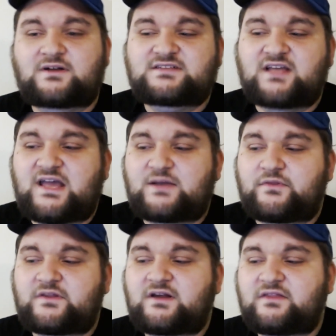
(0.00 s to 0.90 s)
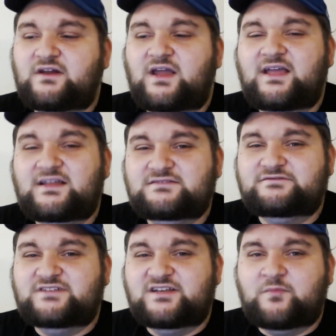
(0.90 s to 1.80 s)
again with another Age of
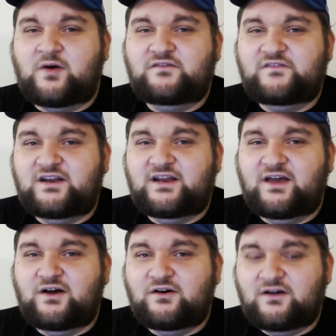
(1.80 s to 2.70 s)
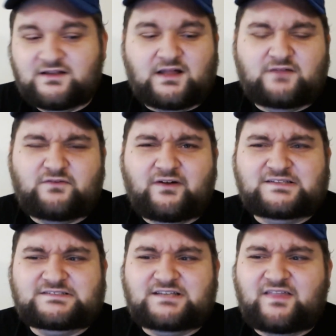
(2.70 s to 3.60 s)
Sigmar video. I love how I
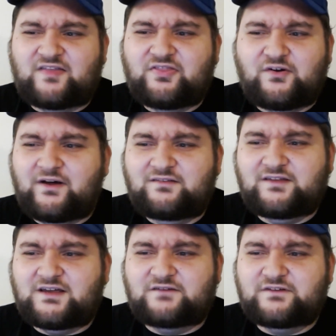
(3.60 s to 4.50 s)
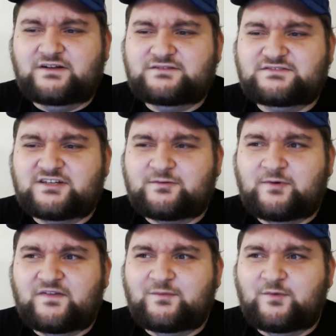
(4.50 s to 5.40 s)
say that, though. I only cover Age of Sigmar
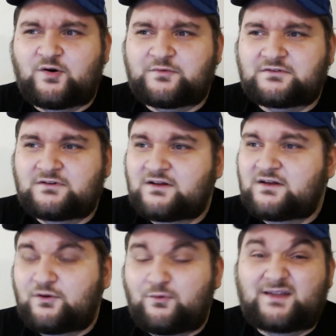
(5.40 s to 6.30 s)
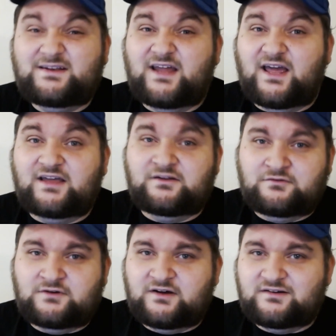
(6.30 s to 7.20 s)
at the moment. One day, who
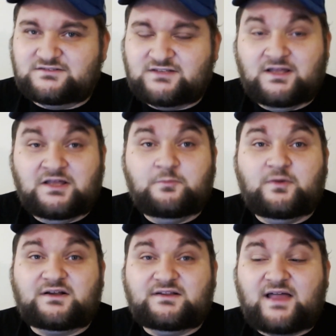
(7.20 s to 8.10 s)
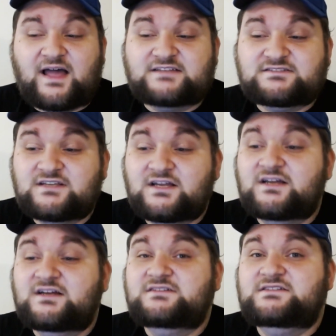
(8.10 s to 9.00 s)
knows? But, class,
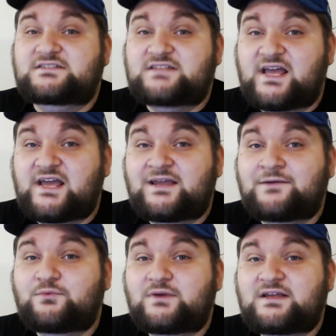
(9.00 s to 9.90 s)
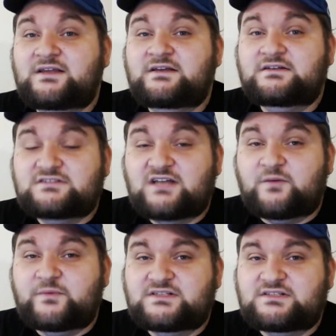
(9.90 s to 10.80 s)
today we shall
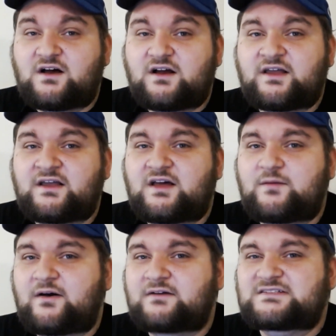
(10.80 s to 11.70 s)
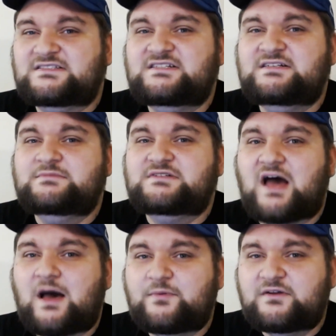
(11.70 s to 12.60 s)
be talking about an esteemed
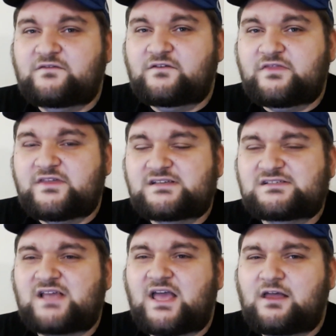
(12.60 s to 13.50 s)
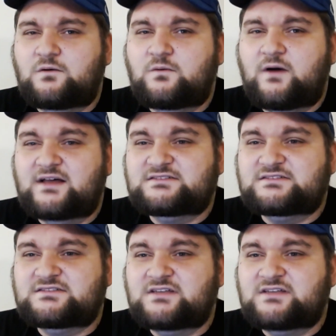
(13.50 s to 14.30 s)
topic for this AoS.